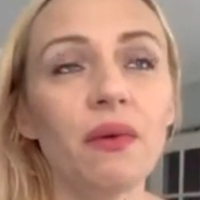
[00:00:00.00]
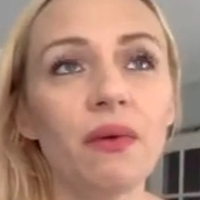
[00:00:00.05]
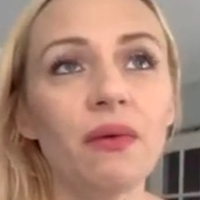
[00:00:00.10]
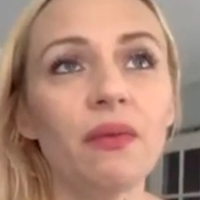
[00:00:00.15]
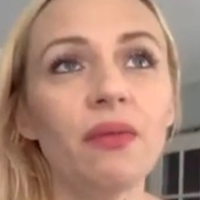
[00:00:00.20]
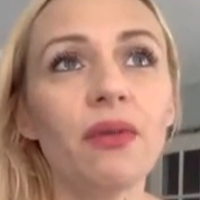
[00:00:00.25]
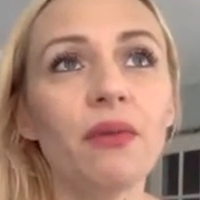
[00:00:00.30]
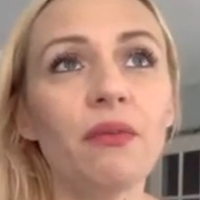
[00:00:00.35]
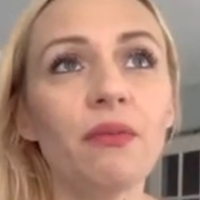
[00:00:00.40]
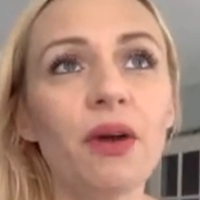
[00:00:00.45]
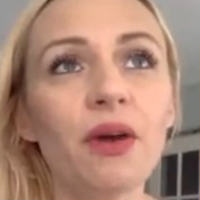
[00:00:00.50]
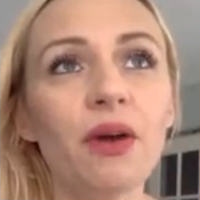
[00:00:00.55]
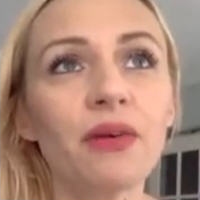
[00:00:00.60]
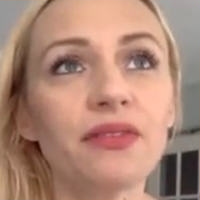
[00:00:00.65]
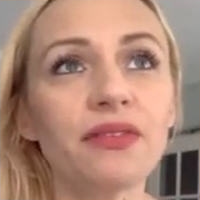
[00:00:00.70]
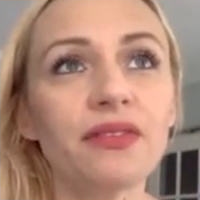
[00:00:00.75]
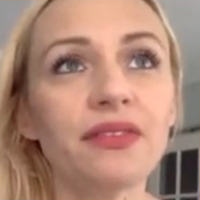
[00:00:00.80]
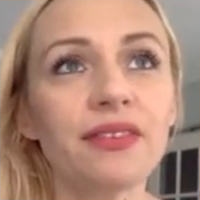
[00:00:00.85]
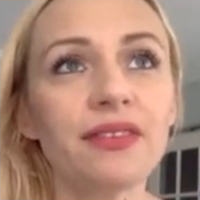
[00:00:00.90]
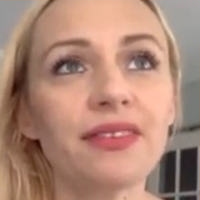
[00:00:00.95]
the
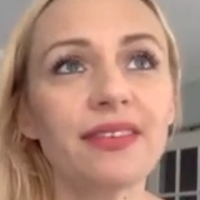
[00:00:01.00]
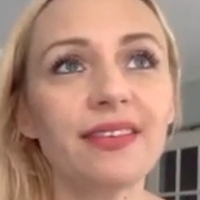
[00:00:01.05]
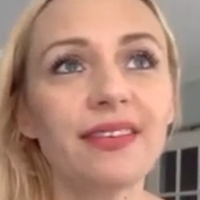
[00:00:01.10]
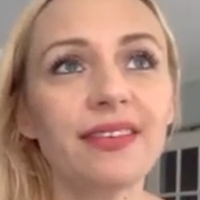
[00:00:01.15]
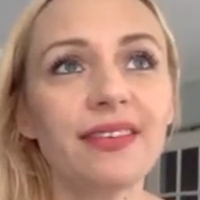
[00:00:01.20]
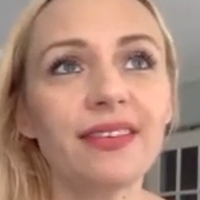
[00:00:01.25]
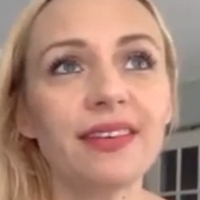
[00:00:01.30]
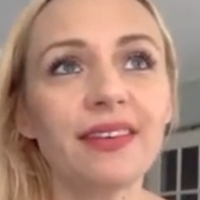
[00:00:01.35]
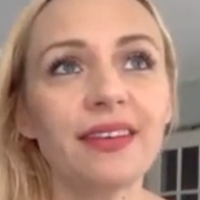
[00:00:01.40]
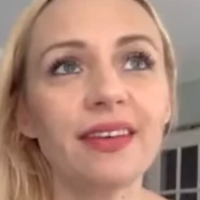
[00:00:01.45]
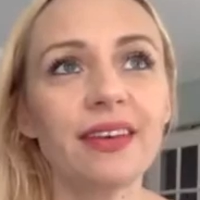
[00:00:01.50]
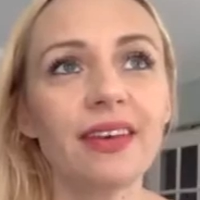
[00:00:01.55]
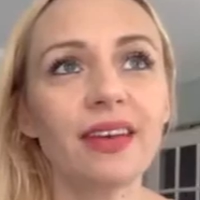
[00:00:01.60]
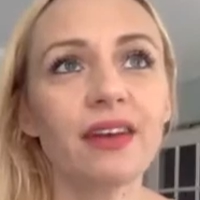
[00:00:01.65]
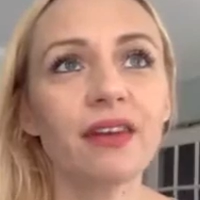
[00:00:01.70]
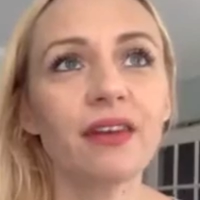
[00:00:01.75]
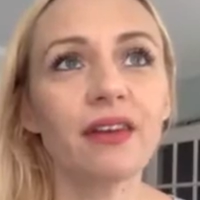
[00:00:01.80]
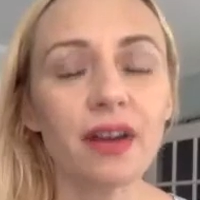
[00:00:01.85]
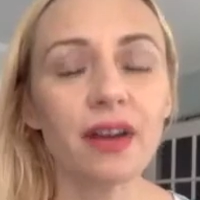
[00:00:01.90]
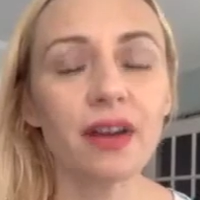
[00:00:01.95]
most
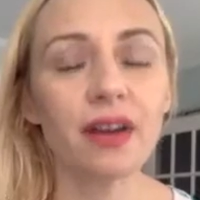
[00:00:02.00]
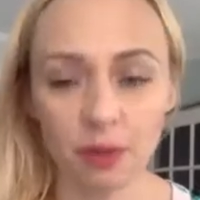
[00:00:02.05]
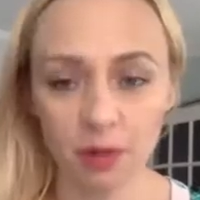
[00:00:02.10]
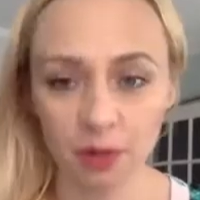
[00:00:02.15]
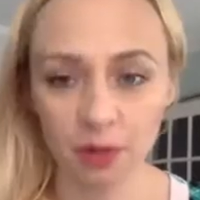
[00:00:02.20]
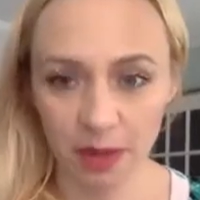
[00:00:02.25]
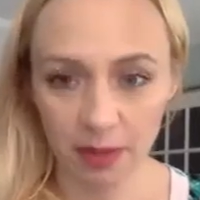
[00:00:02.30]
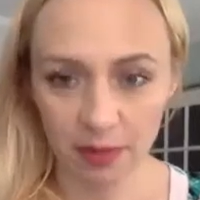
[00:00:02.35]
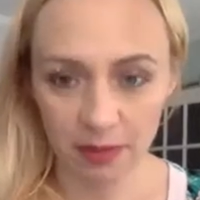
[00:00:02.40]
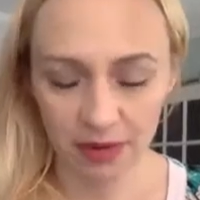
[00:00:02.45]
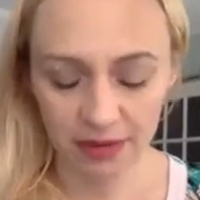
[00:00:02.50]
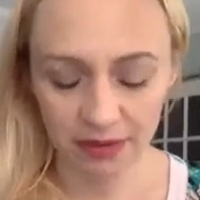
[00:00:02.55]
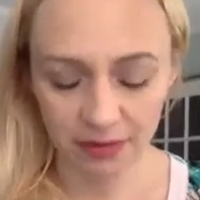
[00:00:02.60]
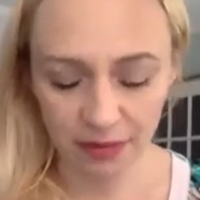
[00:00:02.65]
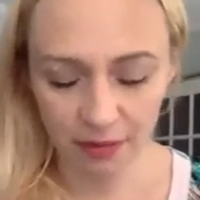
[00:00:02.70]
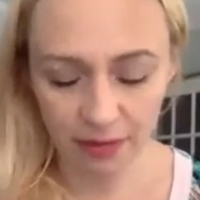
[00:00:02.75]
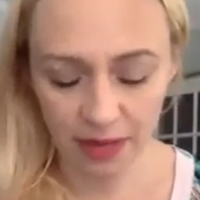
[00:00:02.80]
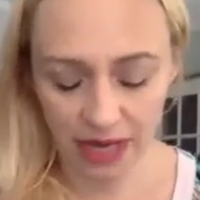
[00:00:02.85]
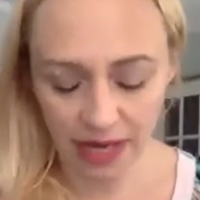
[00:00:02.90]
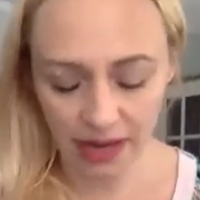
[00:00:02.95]
incredible memory
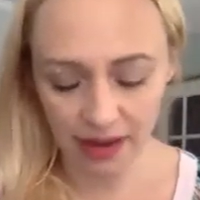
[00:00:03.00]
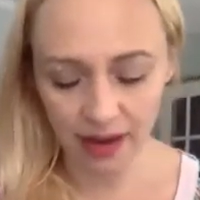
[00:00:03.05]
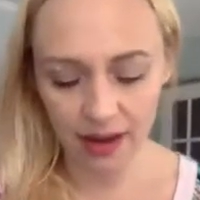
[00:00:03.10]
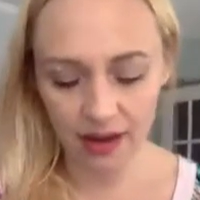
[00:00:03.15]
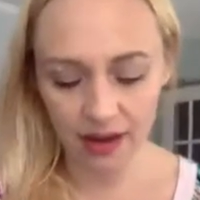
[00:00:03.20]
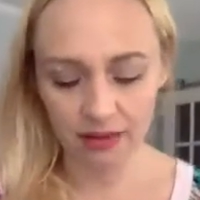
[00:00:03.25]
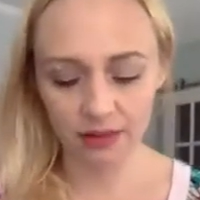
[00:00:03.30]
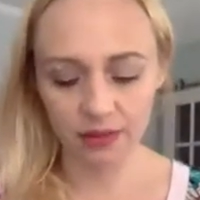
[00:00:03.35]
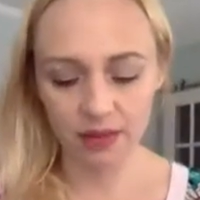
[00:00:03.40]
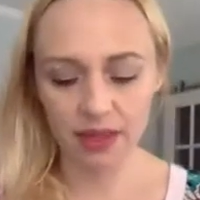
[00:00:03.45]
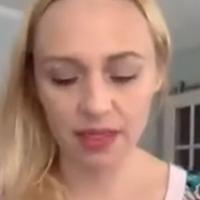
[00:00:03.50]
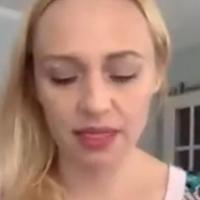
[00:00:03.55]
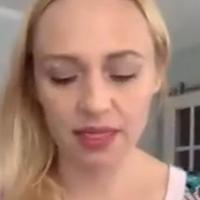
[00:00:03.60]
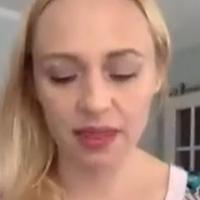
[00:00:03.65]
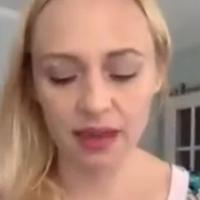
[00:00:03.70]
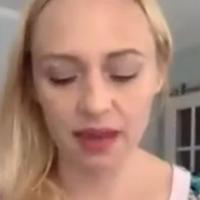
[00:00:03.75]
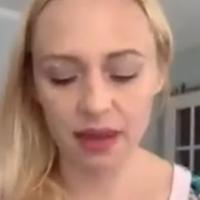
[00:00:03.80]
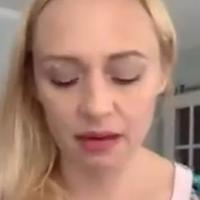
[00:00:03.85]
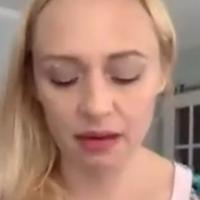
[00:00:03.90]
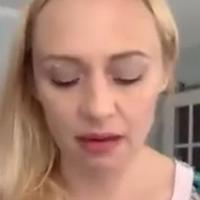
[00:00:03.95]
for me, and one
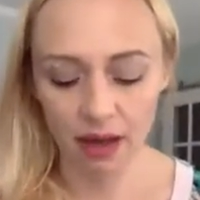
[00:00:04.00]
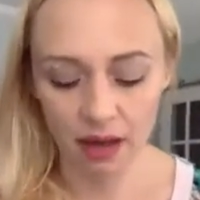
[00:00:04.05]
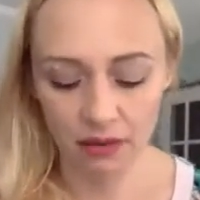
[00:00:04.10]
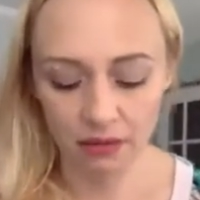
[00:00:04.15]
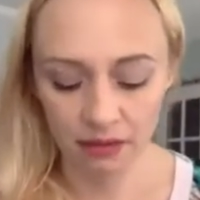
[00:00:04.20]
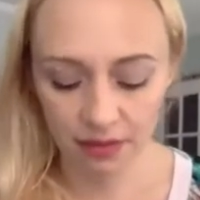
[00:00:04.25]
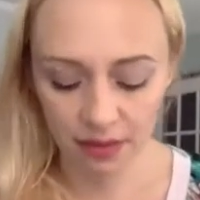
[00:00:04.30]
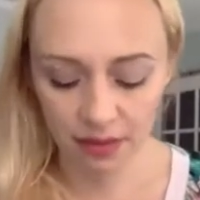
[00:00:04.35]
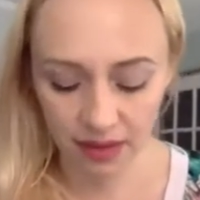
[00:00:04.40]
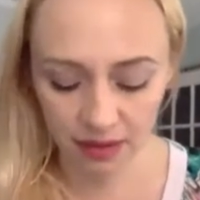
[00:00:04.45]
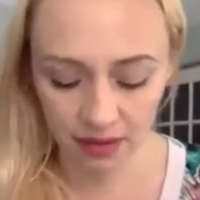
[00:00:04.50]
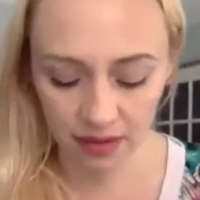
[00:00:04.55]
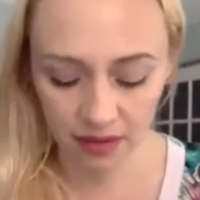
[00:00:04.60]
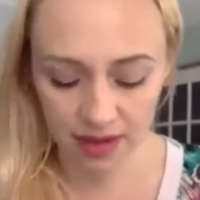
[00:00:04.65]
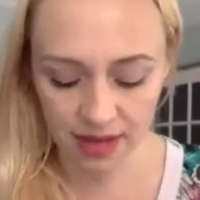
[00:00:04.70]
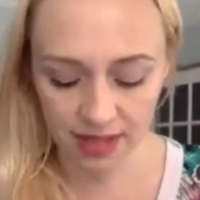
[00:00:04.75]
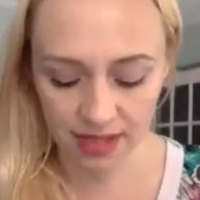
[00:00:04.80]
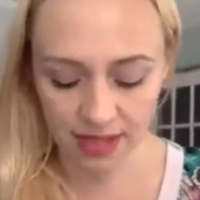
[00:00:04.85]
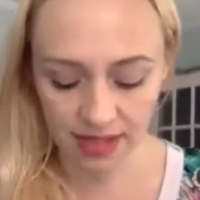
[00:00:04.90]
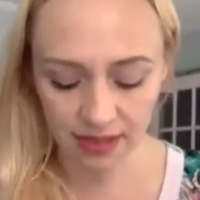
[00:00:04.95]
thing I really
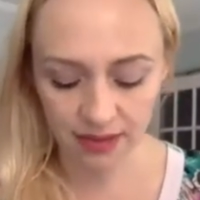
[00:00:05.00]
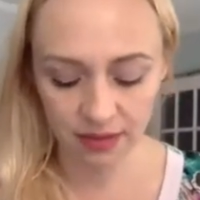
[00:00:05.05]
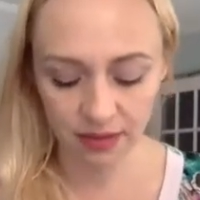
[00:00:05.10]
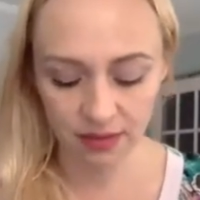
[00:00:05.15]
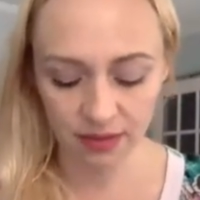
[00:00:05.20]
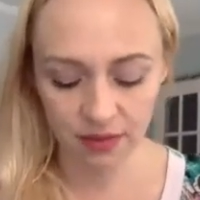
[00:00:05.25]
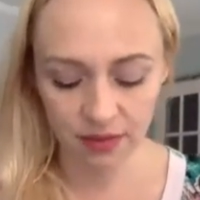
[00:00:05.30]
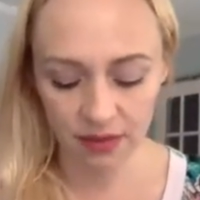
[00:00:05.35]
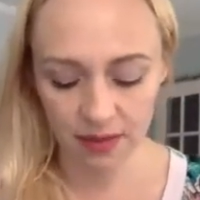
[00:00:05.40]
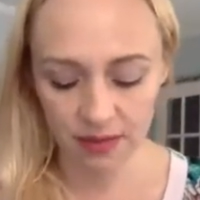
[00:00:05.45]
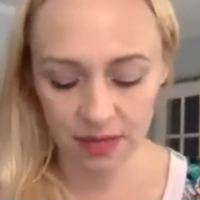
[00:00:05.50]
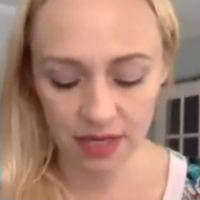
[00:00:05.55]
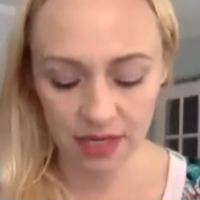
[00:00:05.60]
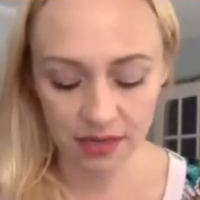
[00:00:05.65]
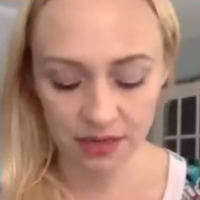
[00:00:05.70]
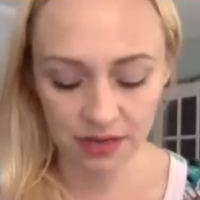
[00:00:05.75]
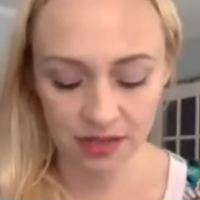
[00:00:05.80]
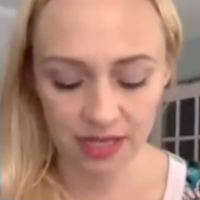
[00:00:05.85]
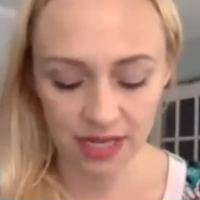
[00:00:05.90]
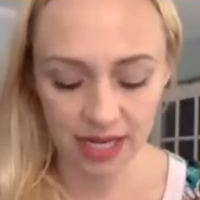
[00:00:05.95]
want women to
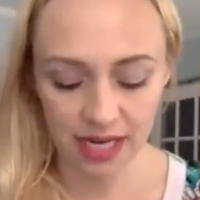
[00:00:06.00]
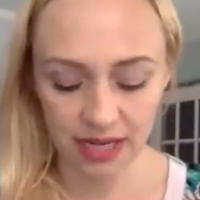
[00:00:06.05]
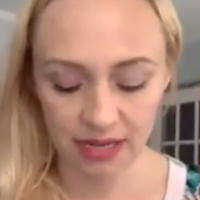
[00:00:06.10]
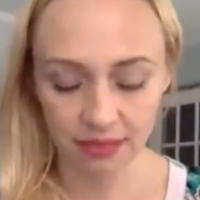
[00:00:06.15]
understand,